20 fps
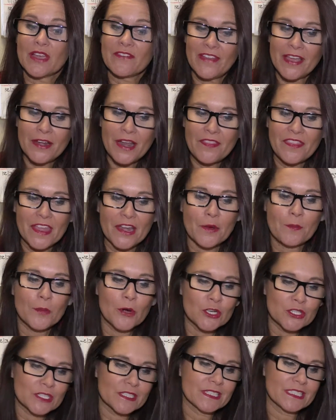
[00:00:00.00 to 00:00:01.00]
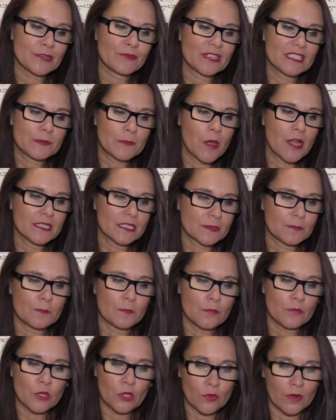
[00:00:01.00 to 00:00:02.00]
I found out that Emergency Response
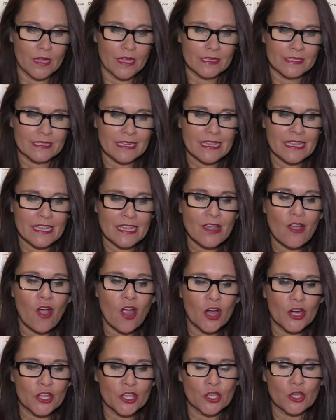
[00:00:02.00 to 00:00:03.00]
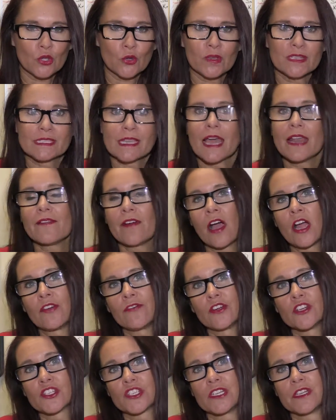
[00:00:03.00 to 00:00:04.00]
Unit, ERU, is kind of our
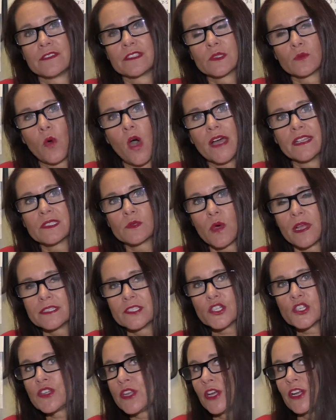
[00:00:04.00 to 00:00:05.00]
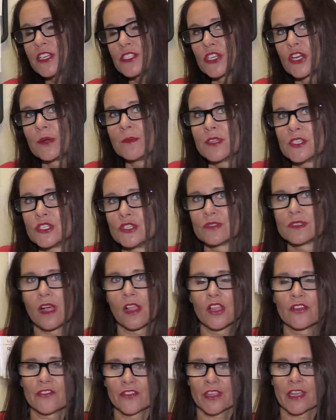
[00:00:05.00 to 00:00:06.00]
version of SWAT. SWAT's a generic term that's used
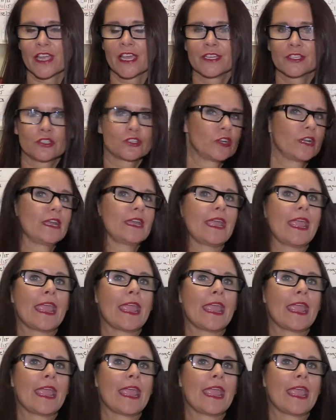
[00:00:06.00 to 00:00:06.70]
all over the country,